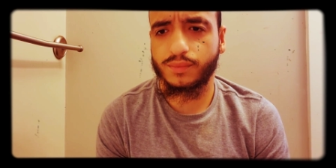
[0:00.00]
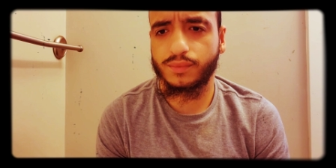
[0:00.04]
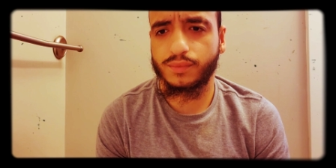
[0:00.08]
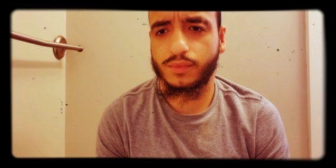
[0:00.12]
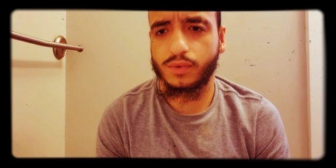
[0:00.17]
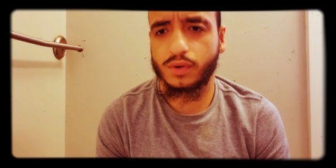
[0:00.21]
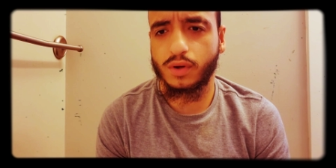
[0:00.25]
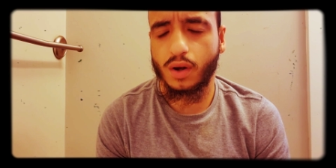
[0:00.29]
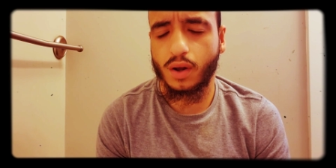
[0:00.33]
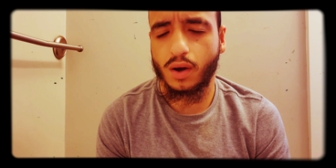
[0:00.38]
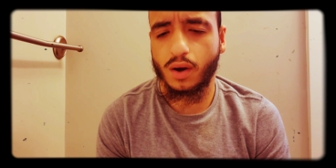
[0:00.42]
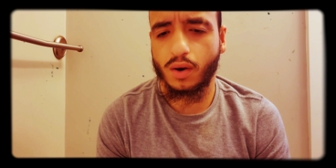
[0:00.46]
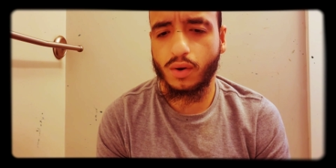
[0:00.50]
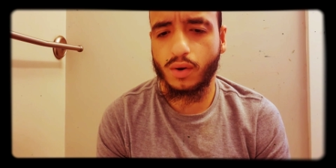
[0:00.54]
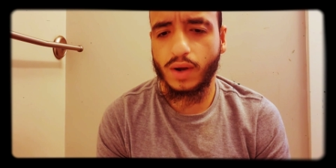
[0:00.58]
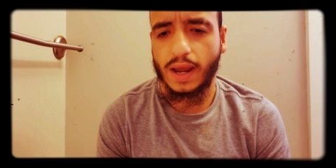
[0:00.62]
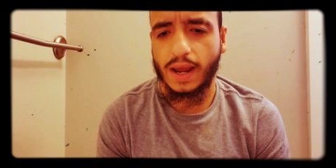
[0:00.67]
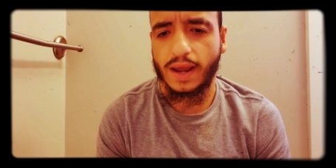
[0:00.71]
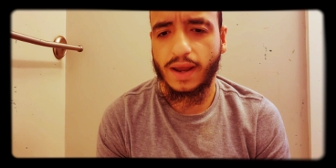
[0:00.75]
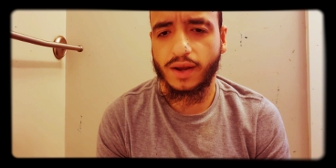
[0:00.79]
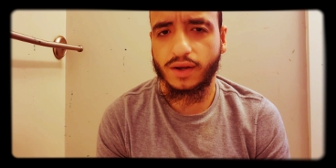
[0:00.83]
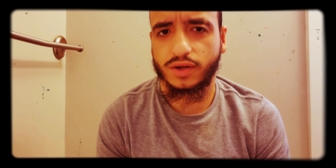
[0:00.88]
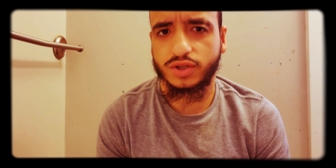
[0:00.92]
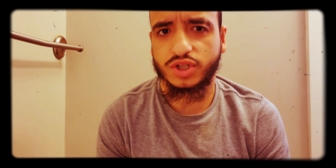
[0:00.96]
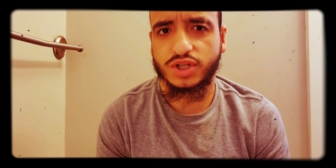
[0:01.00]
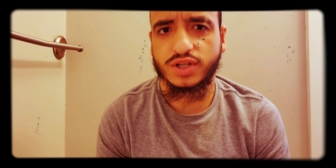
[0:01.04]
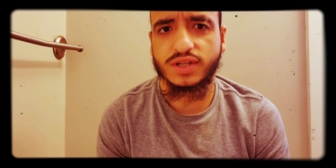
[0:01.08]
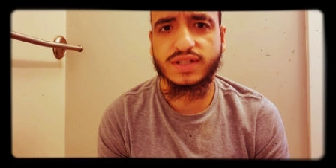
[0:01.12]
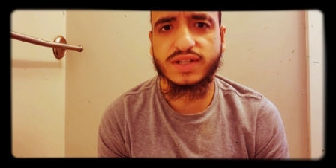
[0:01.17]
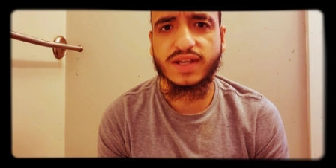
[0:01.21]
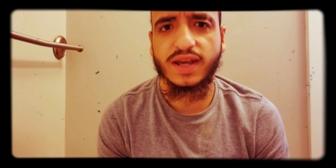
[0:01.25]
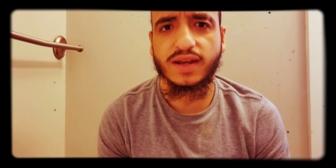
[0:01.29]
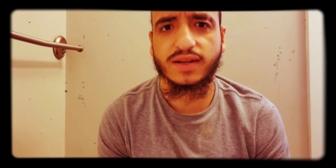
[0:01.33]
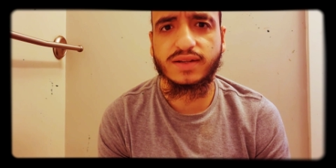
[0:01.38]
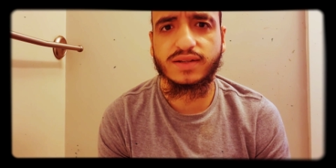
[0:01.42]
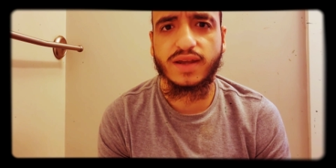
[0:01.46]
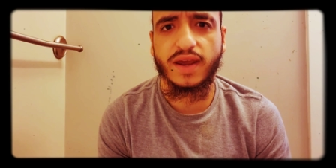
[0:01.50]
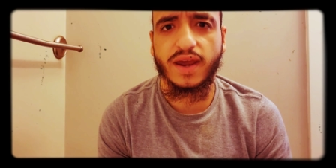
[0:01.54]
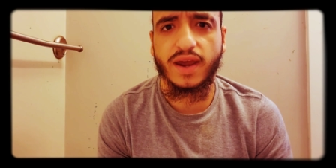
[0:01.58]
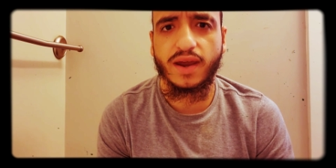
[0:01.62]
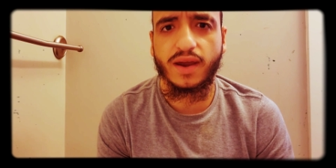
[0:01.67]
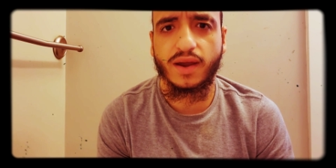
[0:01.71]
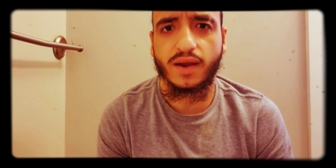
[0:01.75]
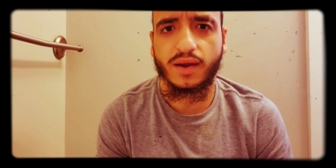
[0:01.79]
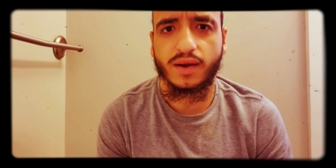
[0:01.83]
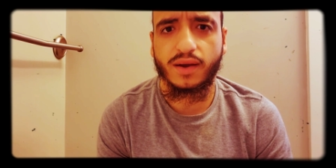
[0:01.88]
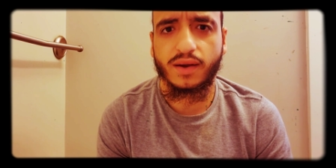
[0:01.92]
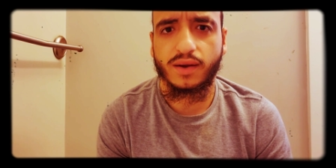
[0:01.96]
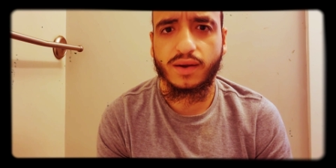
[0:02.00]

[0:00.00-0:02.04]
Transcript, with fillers: You know, and she said, yeah.